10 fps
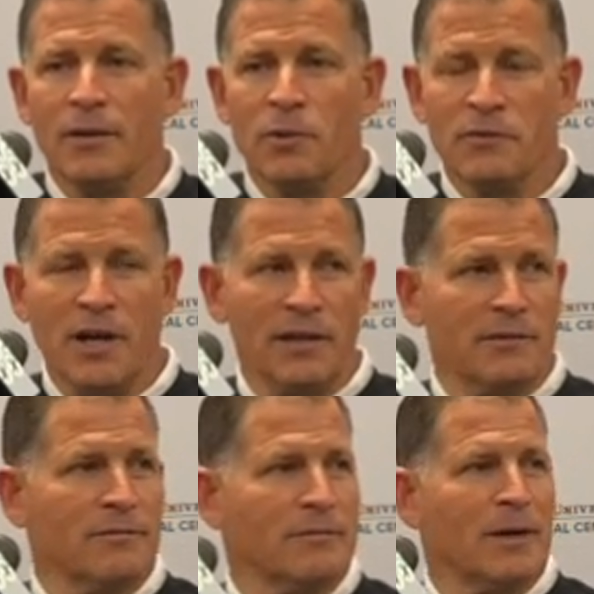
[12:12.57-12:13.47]
We've
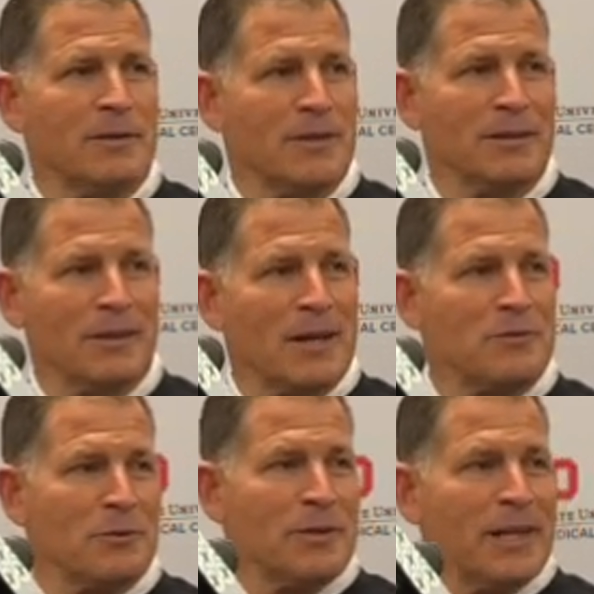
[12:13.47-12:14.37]
gotten, I'd say in the
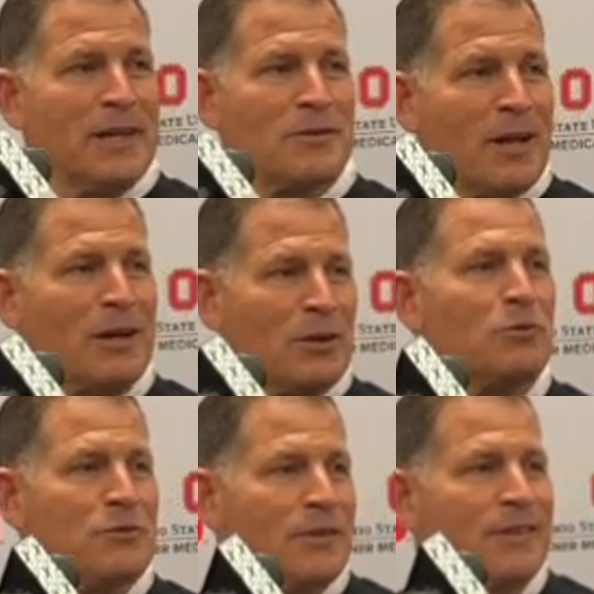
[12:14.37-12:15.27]
last 30 days, a lot
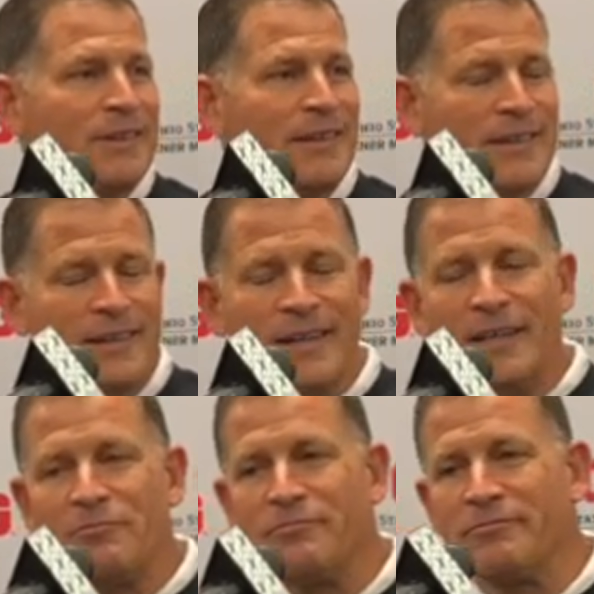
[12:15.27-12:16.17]
closer.
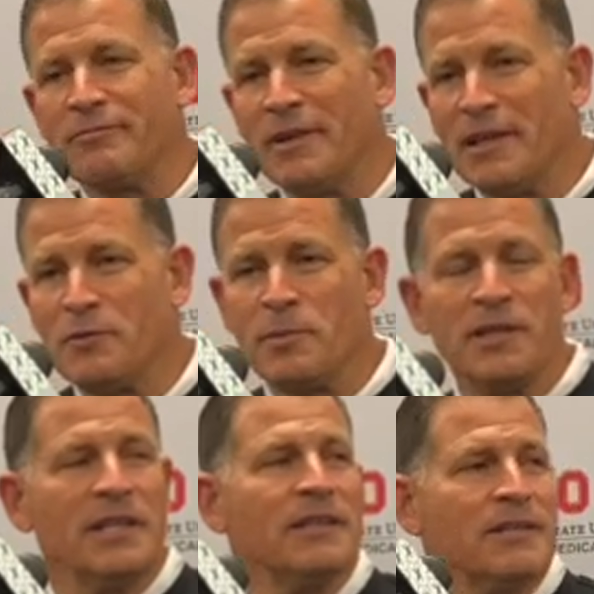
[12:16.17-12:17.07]
And that's been
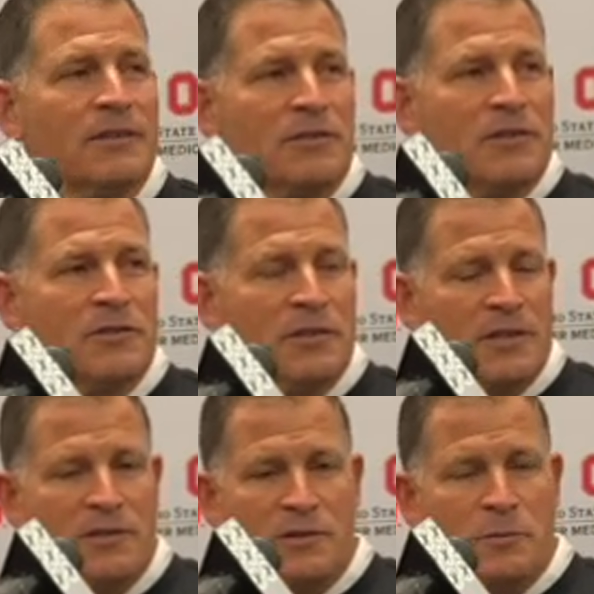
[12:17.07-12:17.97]
neat because
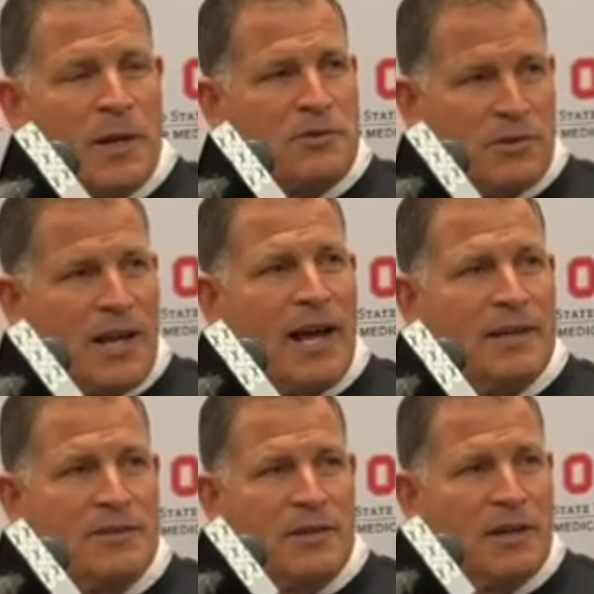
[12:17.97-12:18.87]
he's a special
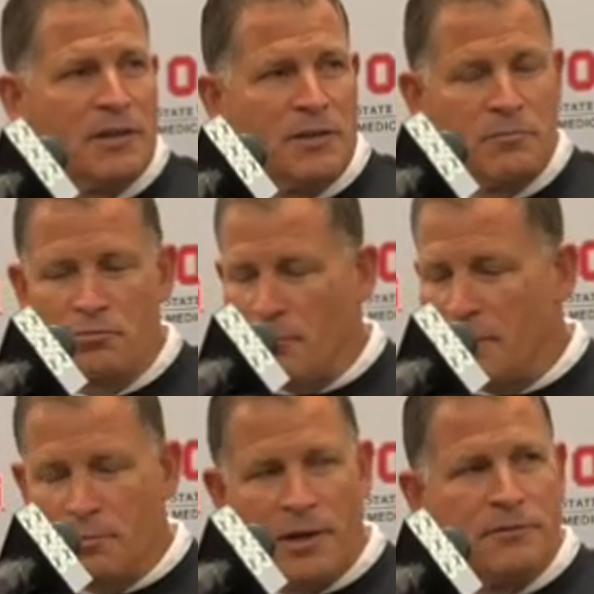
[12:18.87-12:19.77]
guy. He's got a
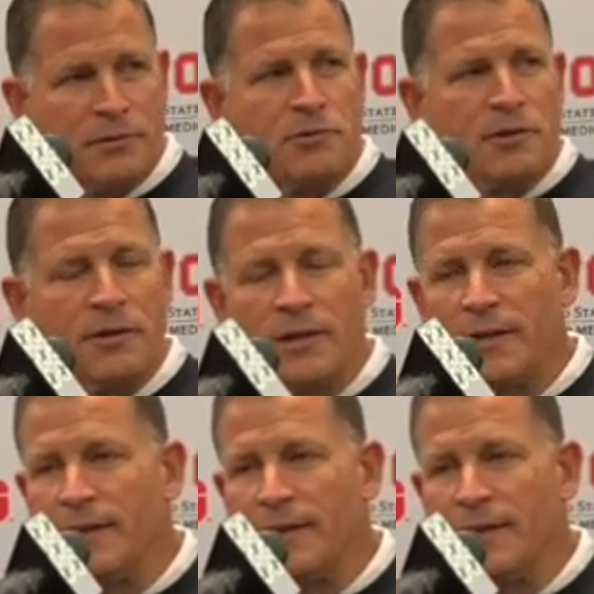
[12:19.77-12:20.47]
bright, bright future.